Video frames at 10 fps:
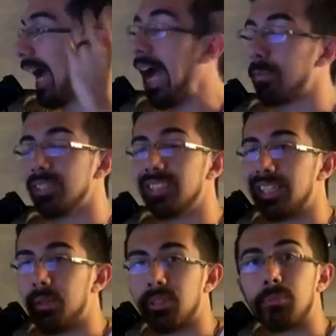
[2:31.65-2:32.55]
options that
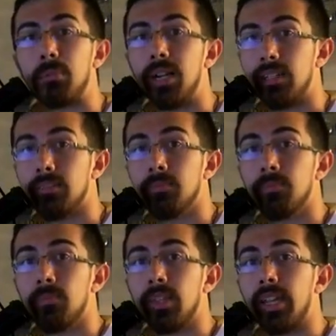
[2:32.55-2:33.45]
came into my mind,
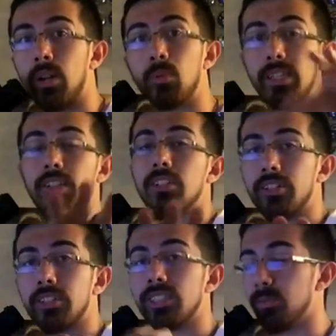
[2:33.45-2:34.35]
and I want to hear
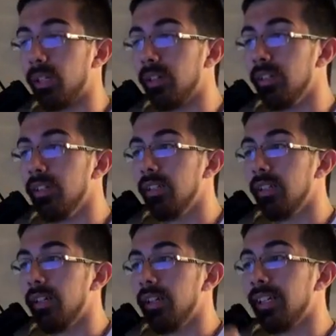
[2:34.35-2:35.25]
yours as well.
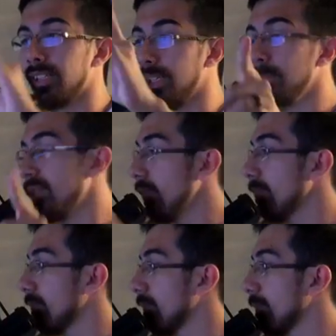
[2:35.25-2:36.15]
Clemson,
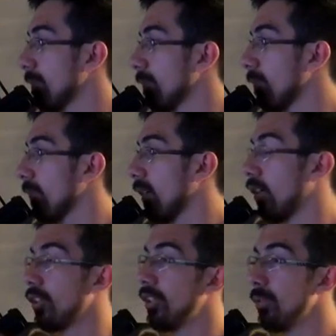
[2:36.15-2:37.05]

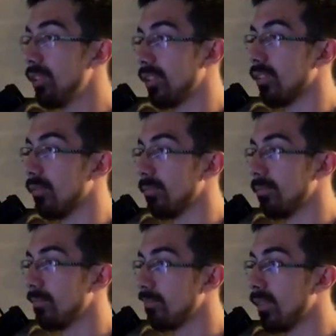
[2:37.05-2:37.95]
Houston,
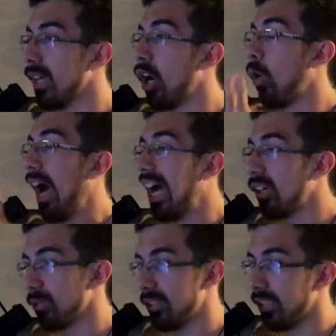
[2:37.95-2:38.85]

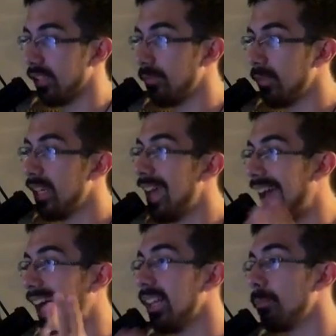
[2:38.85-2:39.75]
Ohio State,
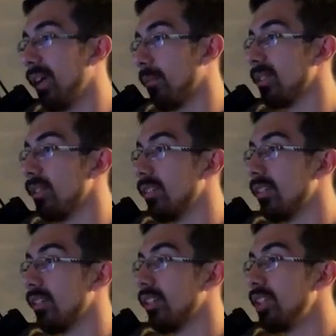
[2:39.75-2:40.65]
Alabama,
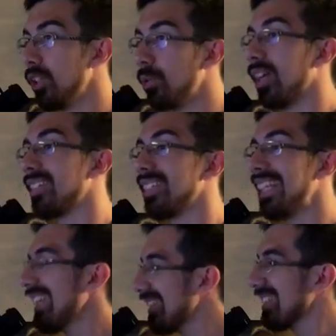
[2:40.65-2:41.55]
USC.
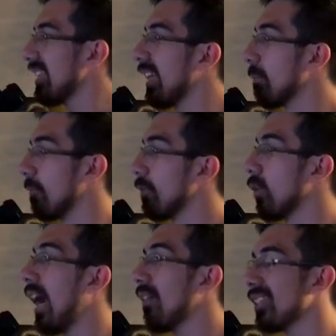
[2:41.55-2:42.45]
That's just to name a few.
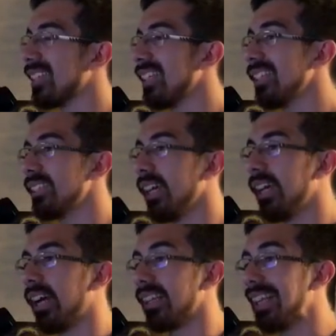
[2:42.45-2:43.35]
Obviously, he's
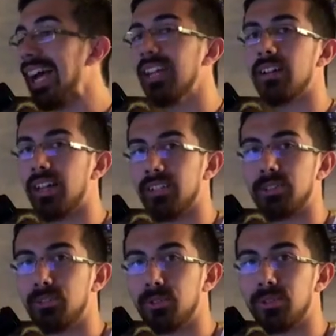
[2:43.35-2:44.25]
a lot of other
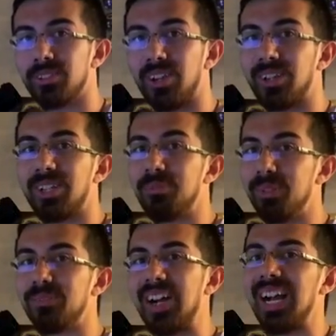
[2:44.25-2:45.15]
schools are going to
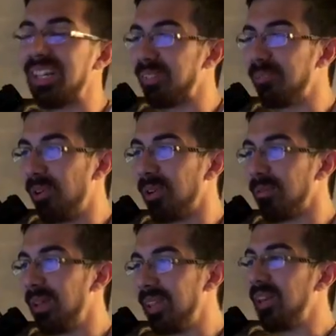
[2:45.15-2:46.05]
be vying for him.
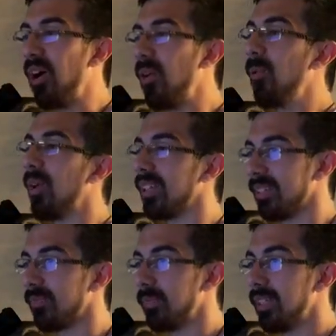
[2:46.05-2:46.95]
They, they all want him.